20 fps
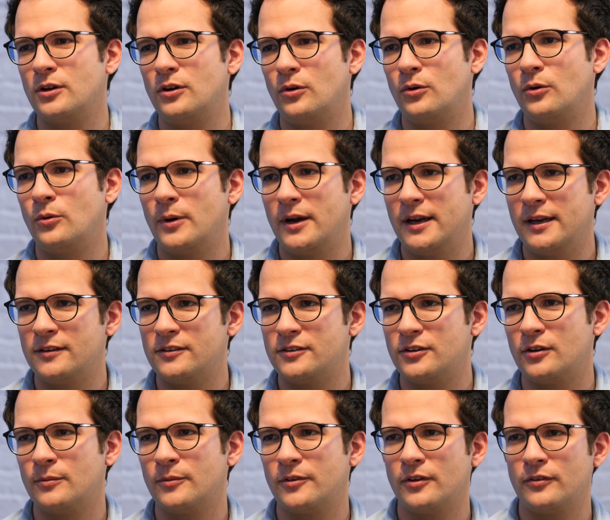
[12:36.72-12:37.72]
go away in
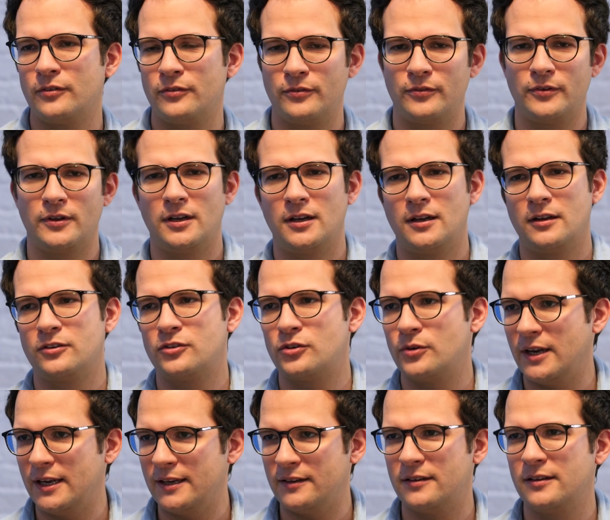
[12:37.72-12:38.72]
terms of
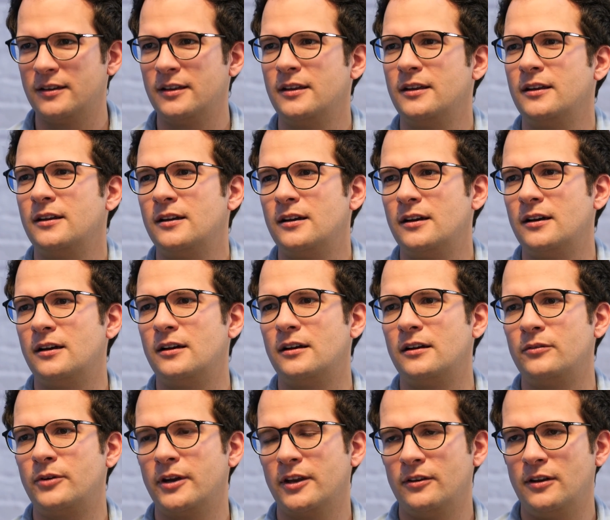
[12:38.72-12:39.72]
trade
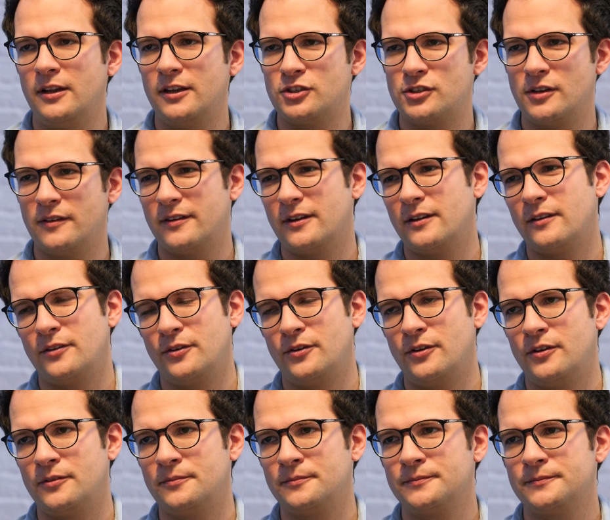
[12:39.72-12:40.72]
regulations and so
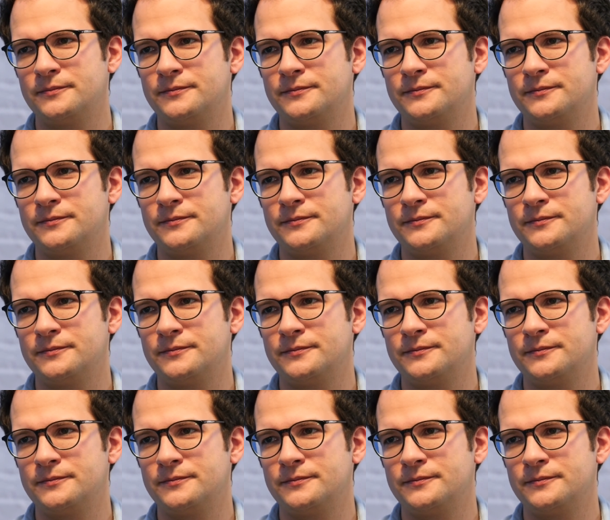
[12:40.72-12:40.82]
on.